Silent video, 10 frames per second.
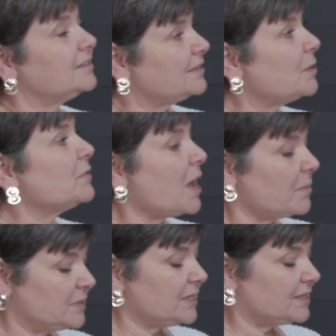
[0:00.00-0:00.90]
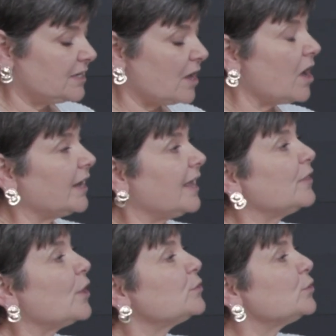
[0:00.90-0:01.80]
sometimes it's not
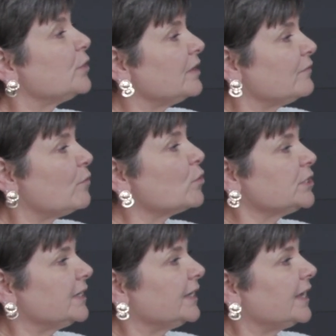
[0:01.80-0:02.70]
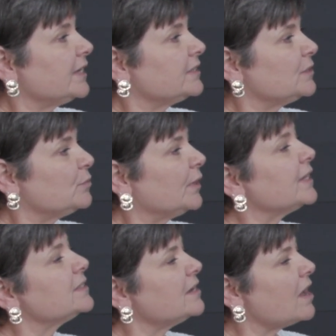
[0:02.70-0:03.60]
and those are the unfortunate cases when
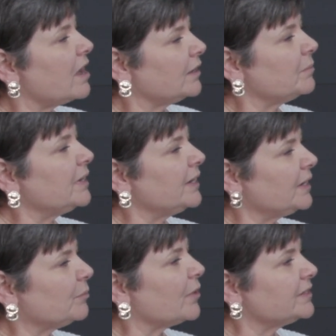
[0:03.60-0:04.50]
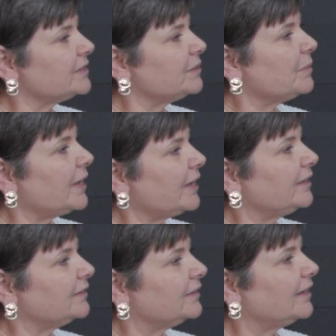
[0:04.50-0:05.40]
it's not an immediate price to
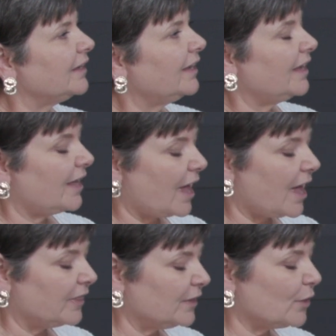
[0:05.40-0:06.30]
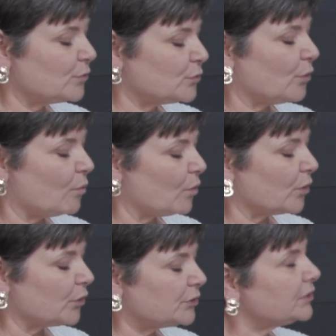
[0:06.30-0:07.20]
pay I think those are the
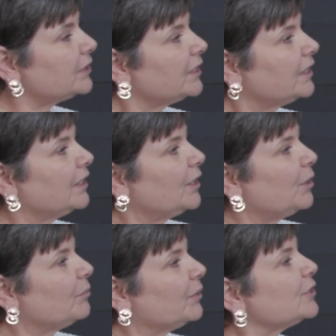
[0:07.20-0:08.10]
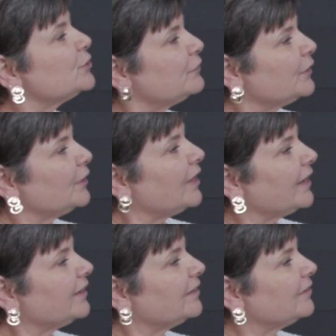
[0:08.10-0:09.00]
worst because you feel
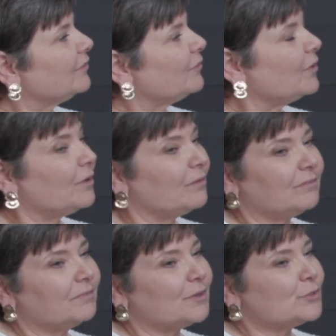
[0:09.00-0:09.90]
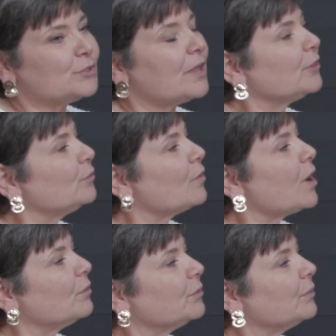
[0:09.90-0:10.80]
like, well, there's nothing
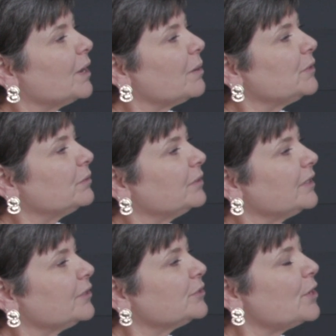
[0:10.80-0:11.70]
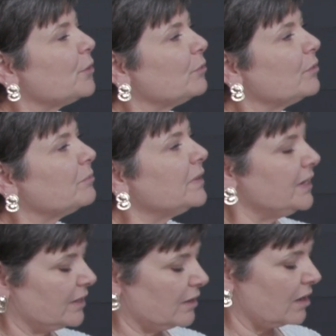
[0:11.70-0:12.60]
wrong with what I'm doing. There's no
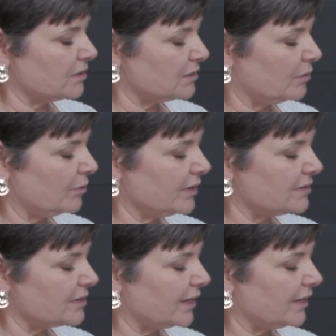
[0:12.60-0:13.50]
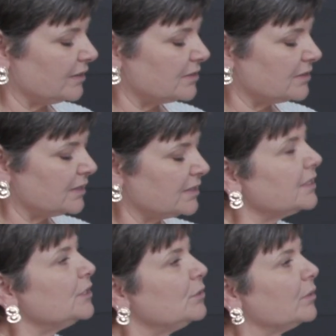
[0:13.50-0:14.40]
immediate consequence. I can just
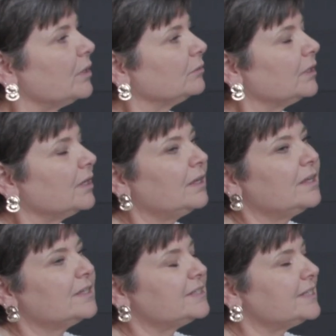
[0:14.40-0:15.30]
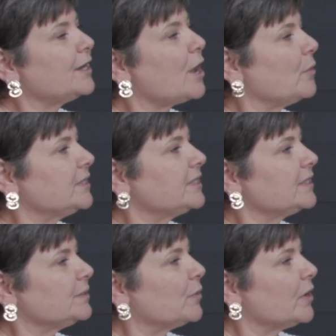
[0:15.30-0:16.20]
continue on. Sin always
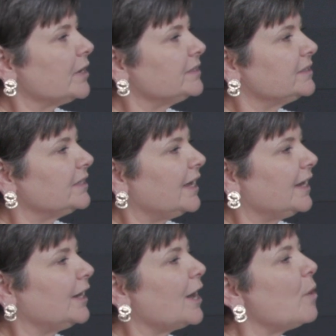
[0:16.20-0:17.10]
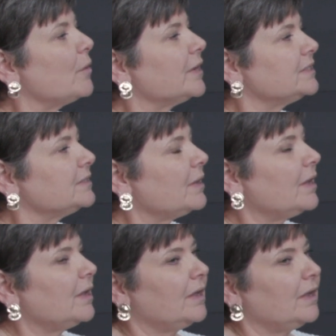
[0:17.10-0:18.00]
has a price, and That's it right. always
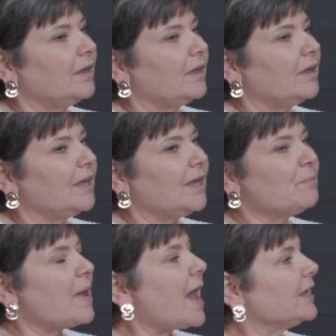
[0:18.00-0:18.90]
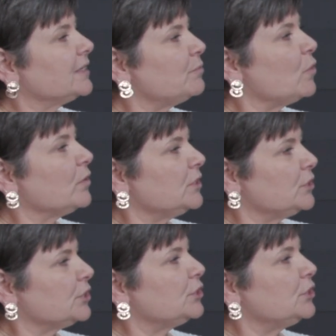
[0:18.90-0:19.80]
impacts more than
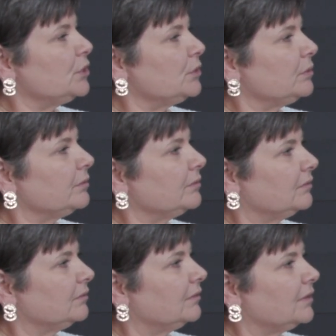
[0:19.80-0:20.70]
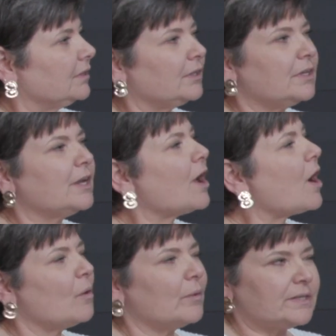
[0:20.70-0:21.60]
just you. Yeah. It
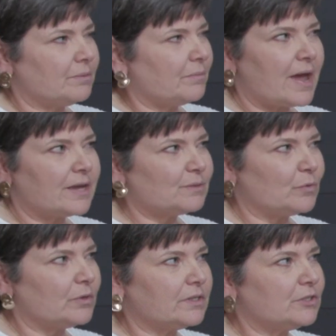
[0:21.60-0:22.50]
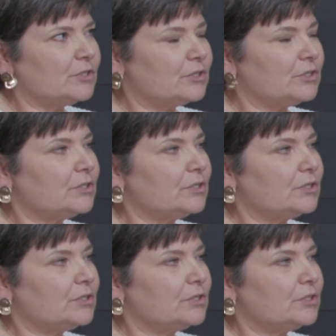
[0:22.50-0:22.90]
always impacts more than just